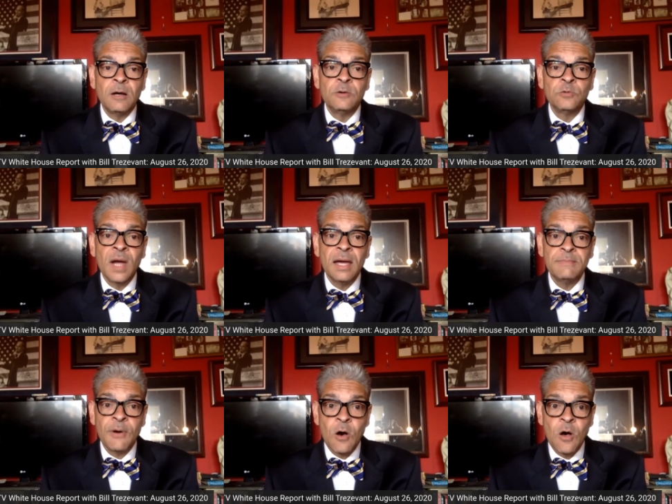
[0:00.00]

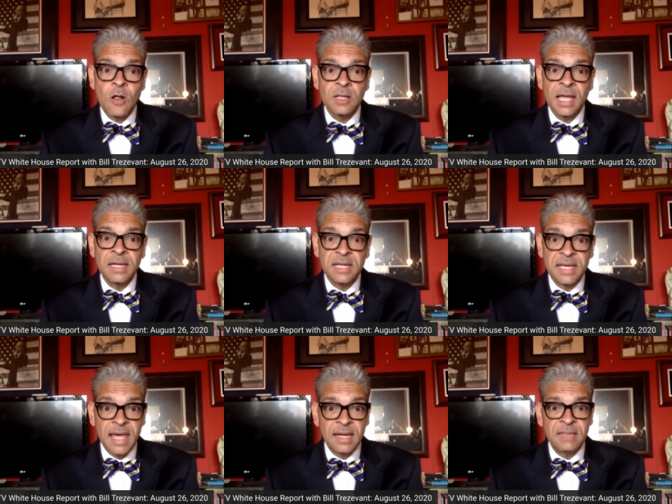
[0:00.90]
Rand Paul
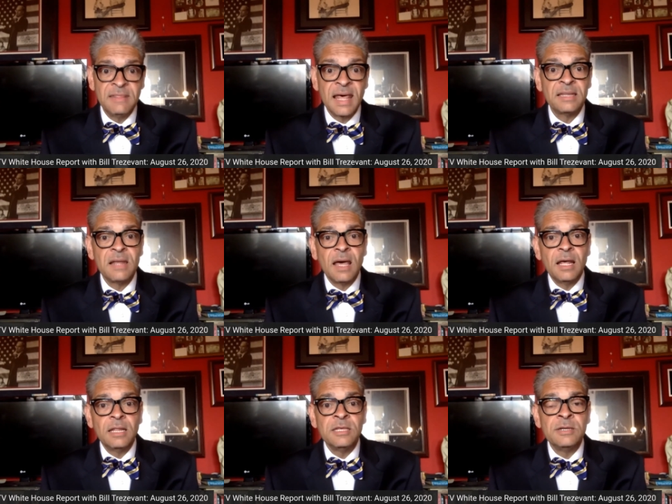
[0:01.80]
indicated that
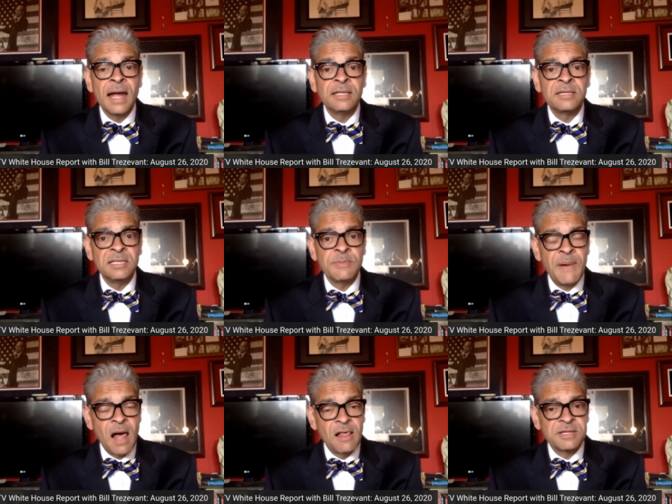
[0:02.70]
the United States
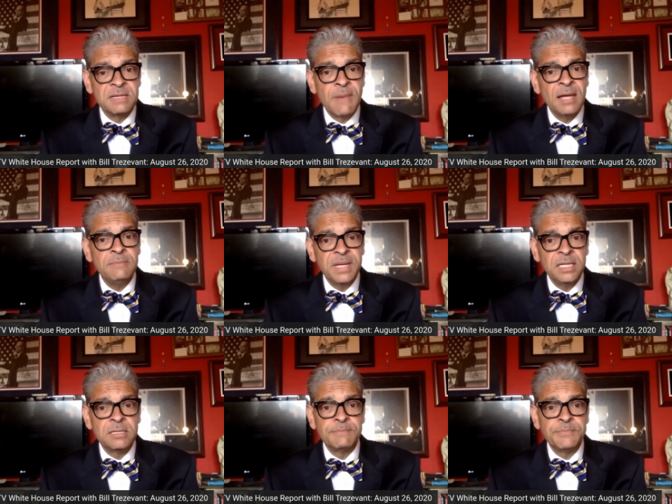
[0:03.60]
policy might be
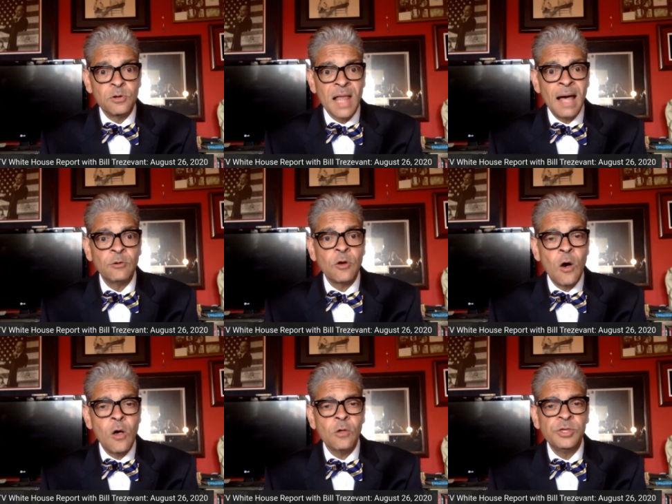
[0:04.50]
to pull out
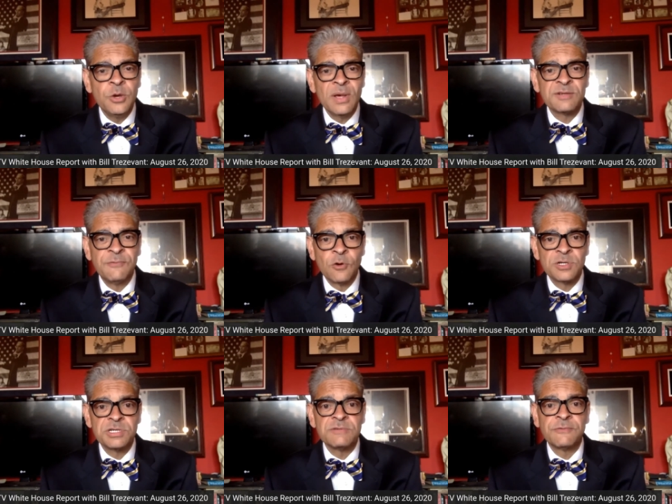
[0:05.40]
all U.S.
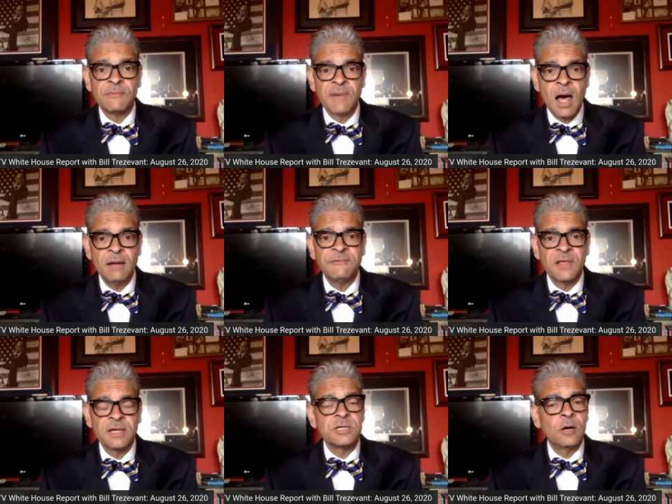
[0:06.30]
forces from
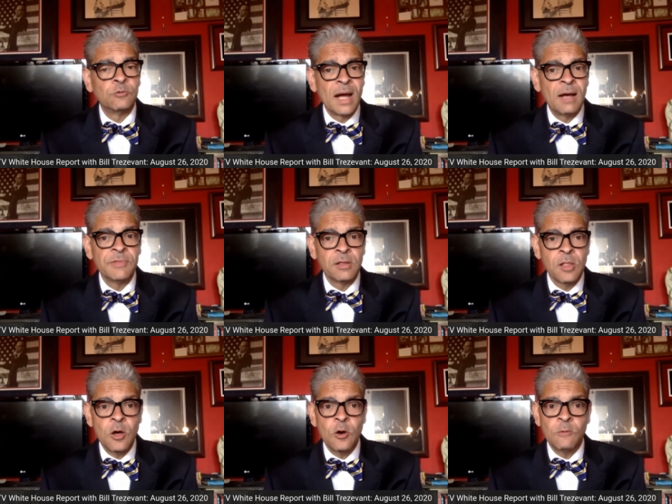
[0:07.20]
conflicts around the
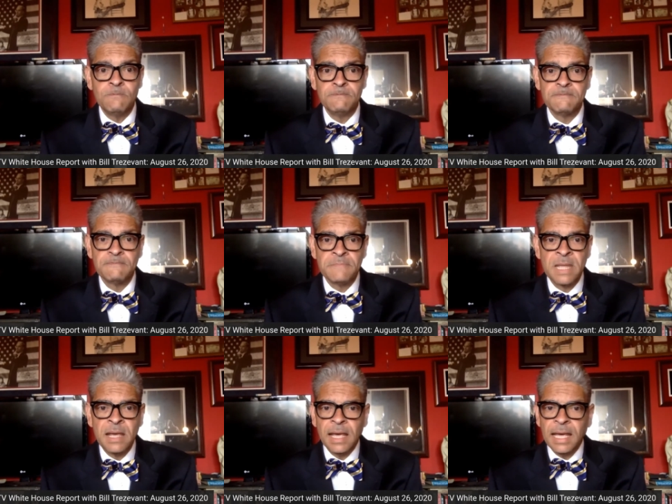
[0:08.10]
globe.
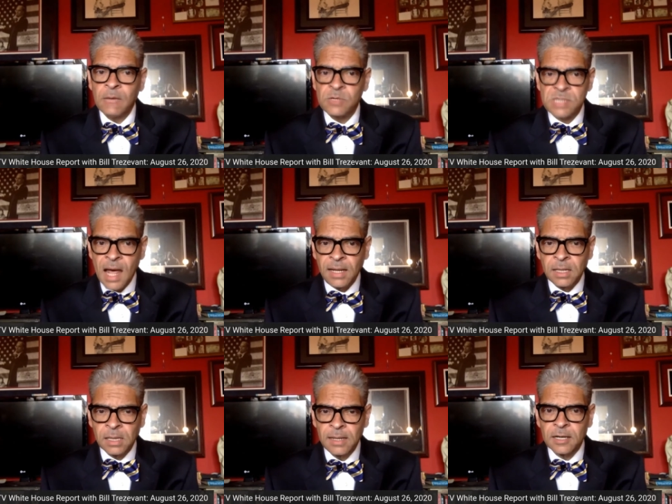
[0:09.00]
It was not
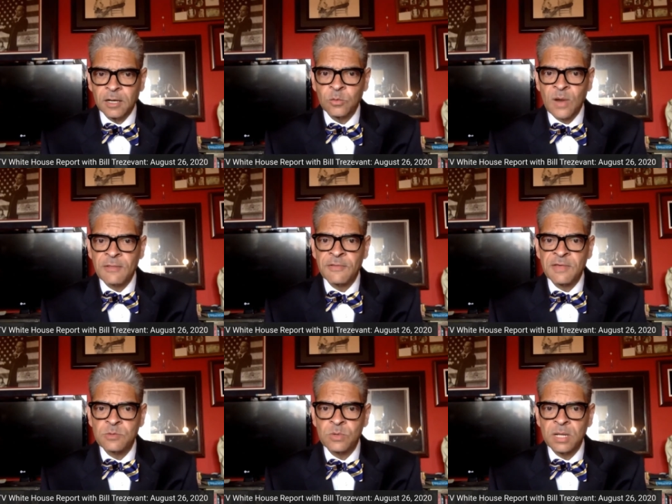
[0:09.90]
clear whether
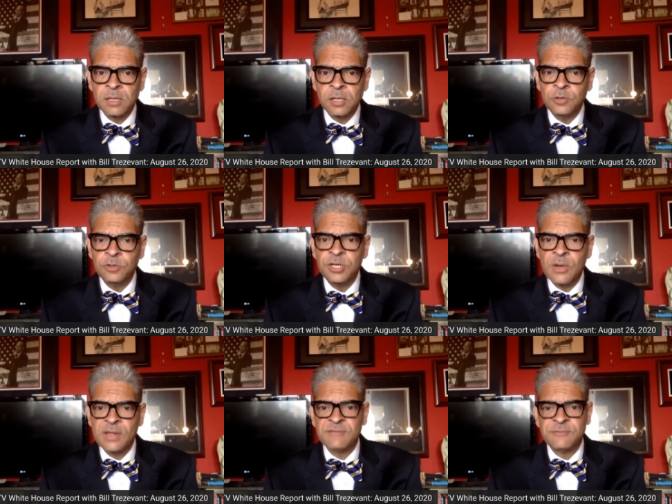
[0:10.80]
this would include
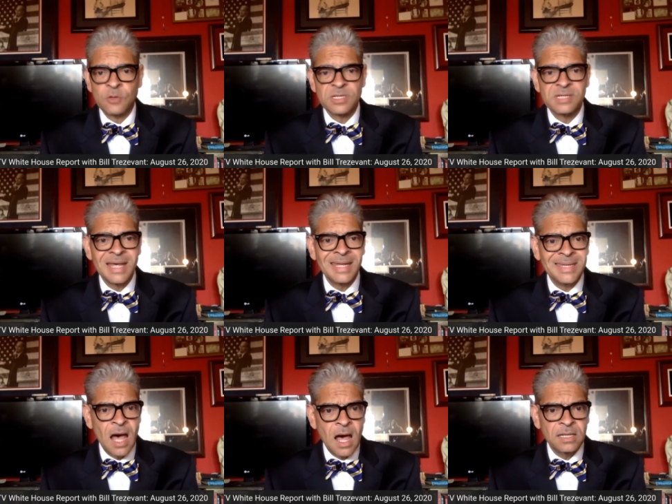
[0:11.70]
U.S. forces in
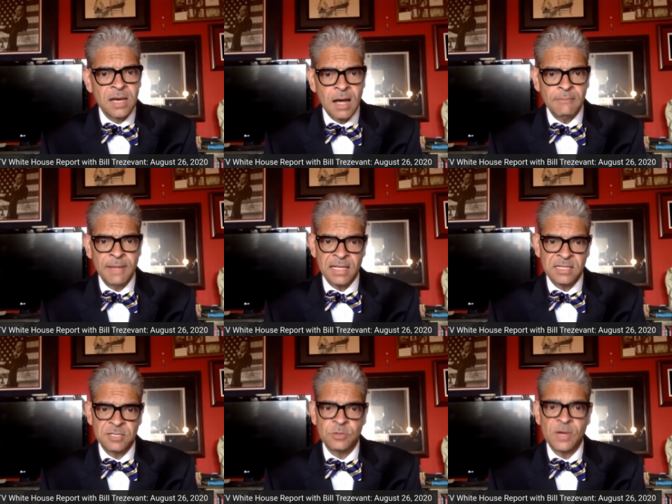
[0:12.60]
non-combat
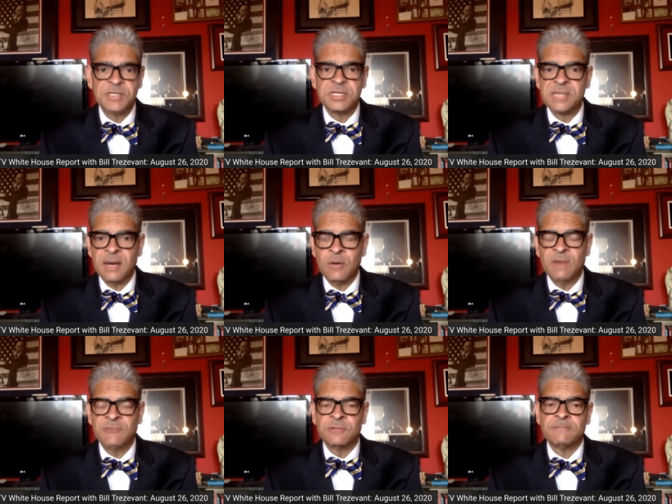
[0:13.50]
situations, however.